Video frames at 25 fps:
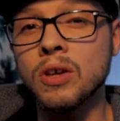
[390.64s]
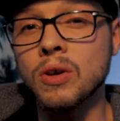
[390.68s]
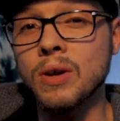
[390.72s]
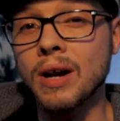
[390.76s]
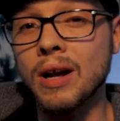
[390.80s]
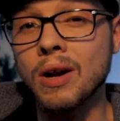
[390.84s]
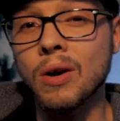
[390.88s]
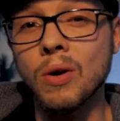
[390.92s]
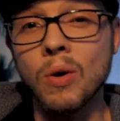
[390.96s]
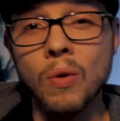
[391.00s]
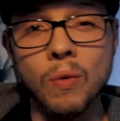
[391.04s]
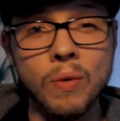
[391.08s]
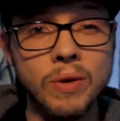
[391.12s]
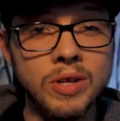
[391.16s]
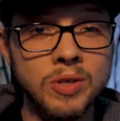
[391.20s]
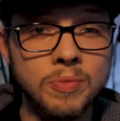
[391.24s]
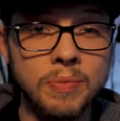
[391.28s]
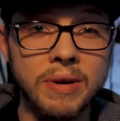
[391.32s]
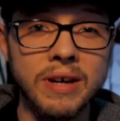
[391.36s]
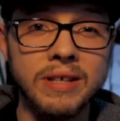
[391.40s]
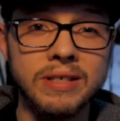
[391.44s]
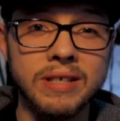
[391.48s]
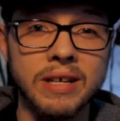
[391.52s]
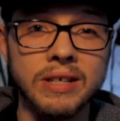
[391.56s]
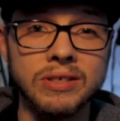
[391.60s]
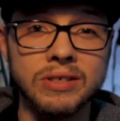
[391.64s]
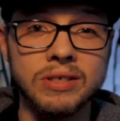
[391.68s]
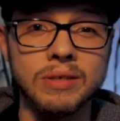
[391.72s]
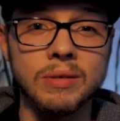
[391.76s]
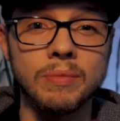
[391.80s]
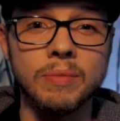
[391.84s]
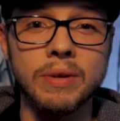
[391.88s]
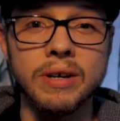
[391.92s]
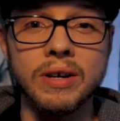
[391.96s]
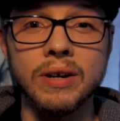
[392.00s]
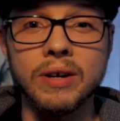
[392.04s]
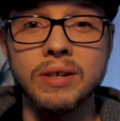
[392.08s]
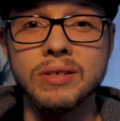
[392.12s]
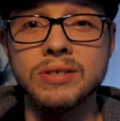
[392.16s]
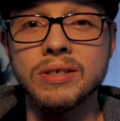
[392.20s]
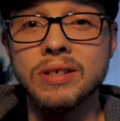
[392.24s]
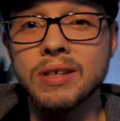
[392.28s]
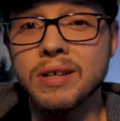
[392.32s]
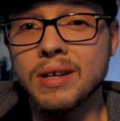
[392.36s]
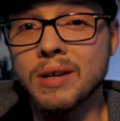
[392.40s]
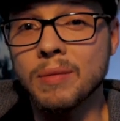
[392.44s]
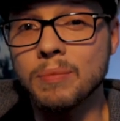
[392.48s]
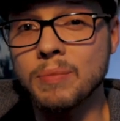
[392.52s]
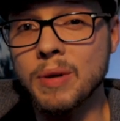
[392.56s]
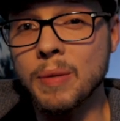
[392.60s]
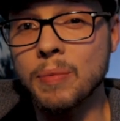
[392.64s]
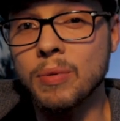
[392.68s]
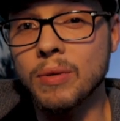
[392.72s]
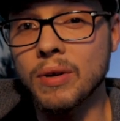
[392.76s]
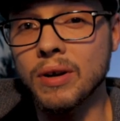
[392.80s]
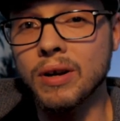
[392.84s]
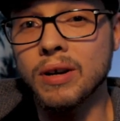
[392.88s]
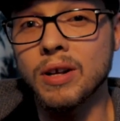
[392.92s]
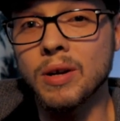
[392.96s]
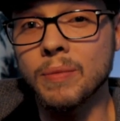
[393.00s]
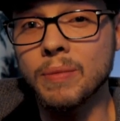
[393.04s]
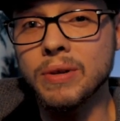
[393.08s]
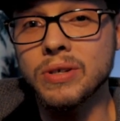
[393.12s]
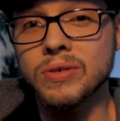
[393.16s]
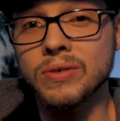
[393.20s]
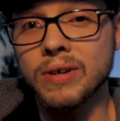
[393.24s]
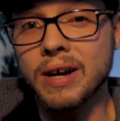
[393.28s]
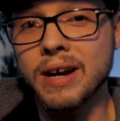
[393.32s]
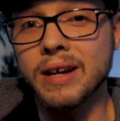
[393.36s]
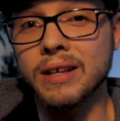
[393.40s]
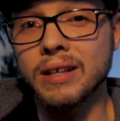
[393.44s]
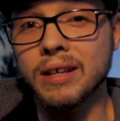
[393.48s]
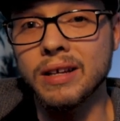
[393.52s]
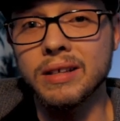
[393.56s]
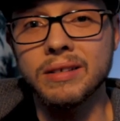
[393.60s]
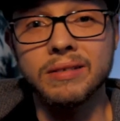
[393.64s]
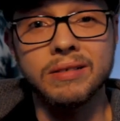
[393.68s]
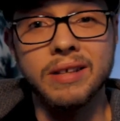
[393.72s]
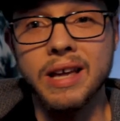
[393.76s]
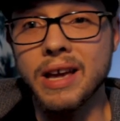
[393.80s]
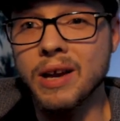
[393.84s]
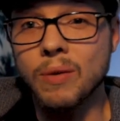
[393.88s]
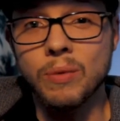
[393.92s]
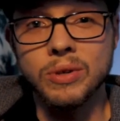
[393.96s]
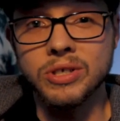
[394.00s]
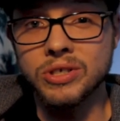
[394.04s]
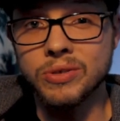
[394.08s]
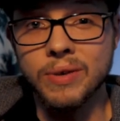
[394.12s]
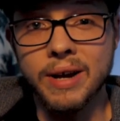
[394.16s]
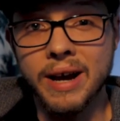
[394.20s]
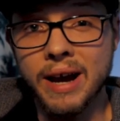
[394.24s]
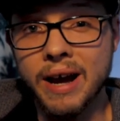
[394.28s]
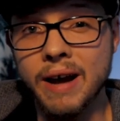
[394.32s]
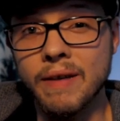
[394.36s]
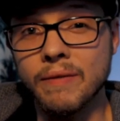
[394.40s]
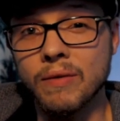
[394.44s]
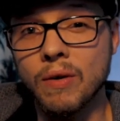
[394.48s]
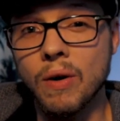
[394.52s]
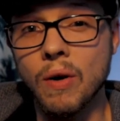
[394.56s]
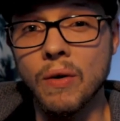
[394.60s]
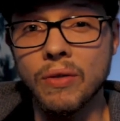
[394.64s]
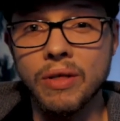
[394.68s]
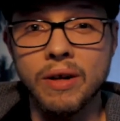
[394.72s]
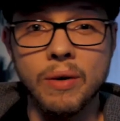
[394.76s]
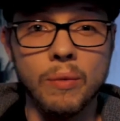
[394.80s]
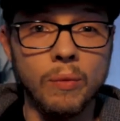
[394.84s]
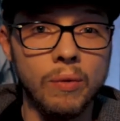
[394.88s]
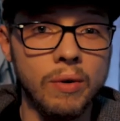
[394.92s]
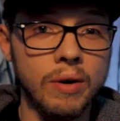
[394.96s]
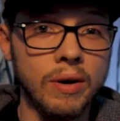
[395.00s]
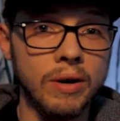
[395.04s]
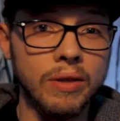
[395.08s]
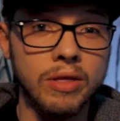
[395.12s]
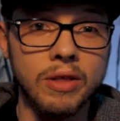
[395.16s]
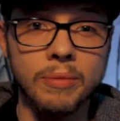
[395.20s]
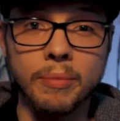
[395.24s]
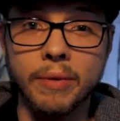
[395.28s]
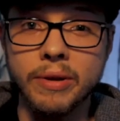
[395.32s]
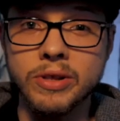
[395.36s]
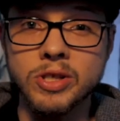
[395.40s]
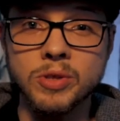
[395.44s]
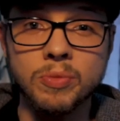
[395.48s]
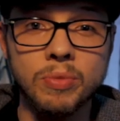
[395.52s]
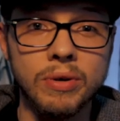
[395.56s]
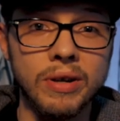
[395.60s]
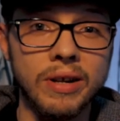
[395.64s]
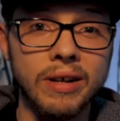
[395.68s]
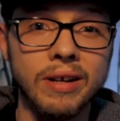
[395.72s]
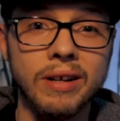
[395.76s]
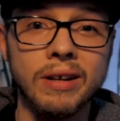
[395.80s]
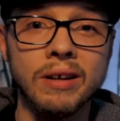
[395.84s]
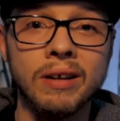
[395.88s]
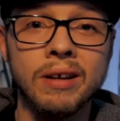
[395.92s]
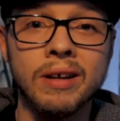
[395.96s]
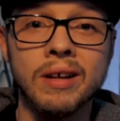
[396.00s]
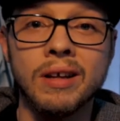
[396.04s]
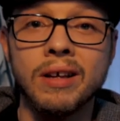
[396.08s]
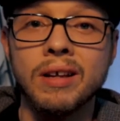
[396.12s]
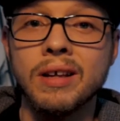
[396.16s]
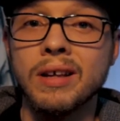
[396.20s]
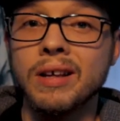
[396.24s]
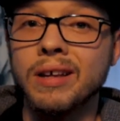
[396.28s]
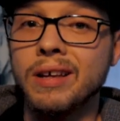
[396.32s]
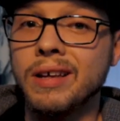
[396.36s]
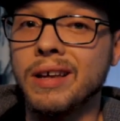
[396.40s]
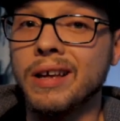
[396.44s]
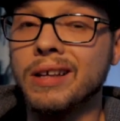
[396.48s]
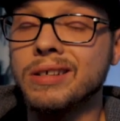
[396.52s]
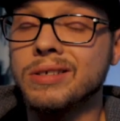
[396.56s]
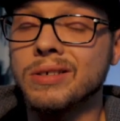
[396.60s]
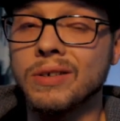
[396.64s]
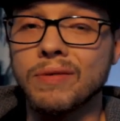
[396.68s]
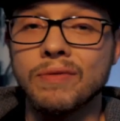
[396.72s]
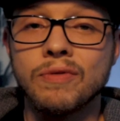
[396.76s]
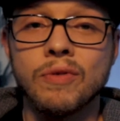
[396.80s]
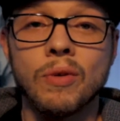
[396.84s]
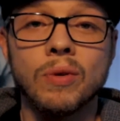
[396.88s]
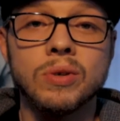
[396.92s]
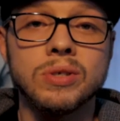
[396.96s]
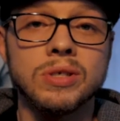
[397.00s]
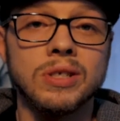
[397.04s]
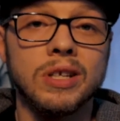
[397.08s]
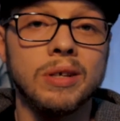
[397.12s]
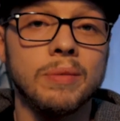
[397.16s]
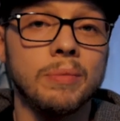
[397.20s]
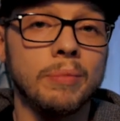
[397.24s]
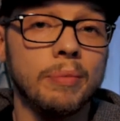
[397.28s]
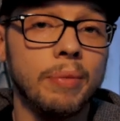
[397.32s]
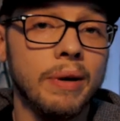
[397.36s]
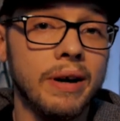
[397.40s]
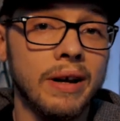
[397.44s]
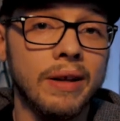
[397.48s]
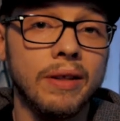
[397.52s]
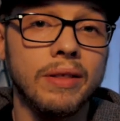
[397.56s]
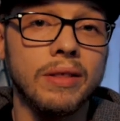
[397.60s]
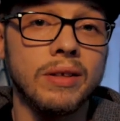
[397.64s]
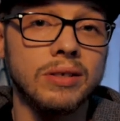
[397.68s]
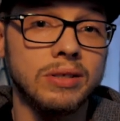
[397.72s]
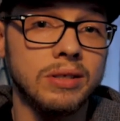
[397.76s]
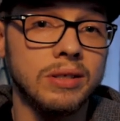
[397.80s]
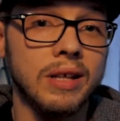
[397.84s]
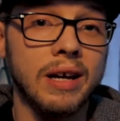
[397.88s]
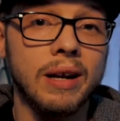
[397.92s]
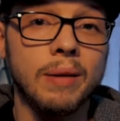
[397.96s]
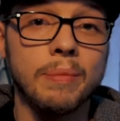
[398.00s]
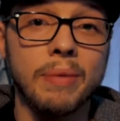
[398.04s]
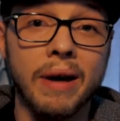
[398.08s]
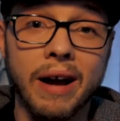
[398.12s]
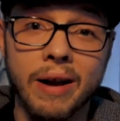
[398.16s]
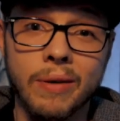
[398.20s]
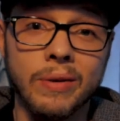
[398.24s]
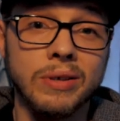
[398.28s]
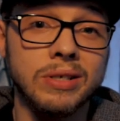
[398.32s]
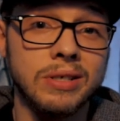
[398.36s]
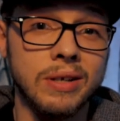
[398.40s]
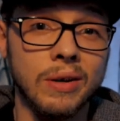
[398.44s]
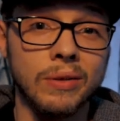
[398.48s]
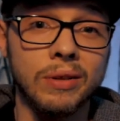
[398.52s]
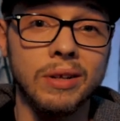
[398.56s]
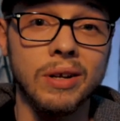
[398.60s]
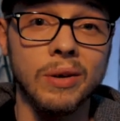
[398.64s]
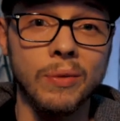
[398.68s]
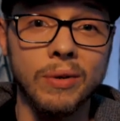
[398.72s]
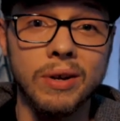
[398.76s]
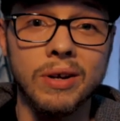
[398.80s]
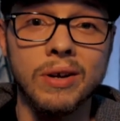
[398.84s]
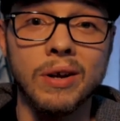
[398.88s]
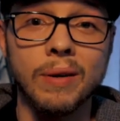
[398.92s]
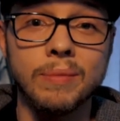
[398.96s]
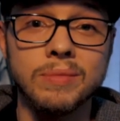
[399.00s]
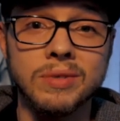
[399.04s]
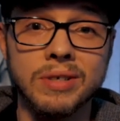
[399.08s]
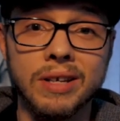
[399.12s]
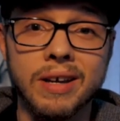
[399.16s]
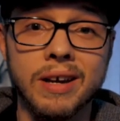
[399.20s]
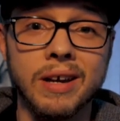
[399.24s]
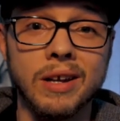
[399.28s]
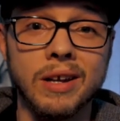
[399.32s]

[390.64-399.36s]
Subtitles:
You gotta always pay attention because people are gonna be trying to take what you have. All that work, the months put in, it's unfortunate, but there's a lot of pirates out there when it comes to